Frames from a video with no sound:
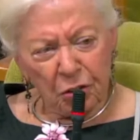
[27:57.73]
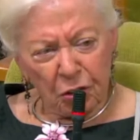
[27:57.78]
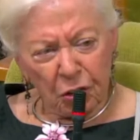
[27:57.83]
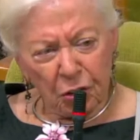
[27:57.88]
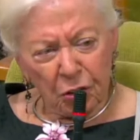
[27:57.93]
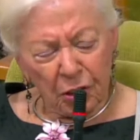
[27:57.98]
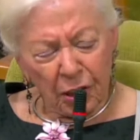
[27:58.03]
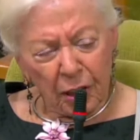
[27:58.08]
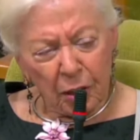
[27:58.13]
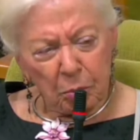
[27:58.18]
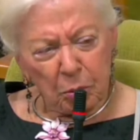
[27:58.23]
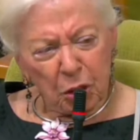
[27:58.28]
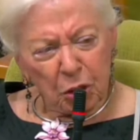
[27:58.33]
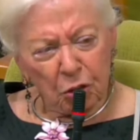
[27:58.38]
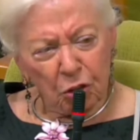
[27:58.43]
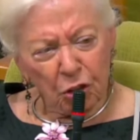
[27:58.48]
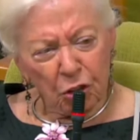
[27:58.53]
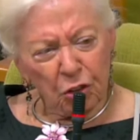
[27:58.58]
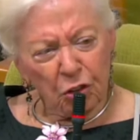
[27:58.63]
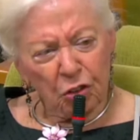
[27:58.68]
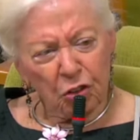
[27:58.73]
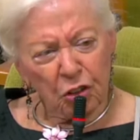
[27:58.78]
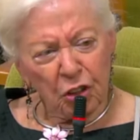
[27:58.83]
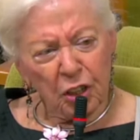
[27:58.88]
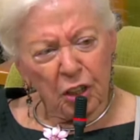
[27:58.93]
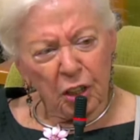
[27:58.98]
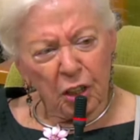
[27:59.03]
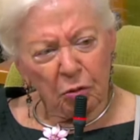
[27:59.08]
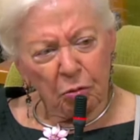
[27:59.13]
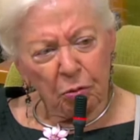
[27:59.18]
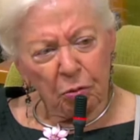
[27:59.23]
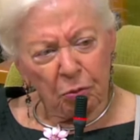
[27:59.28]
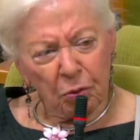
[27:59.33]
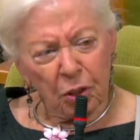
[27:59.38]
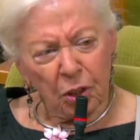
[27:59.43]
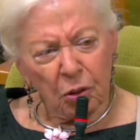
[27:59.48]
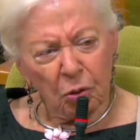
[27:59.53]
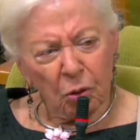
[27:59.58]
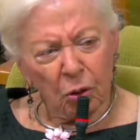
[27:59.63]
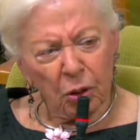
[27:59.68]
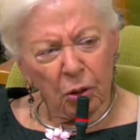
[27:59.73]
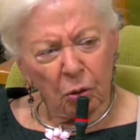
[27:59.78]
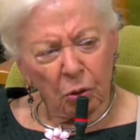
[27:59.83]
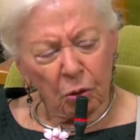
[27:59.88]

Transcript: the damage and see if the oil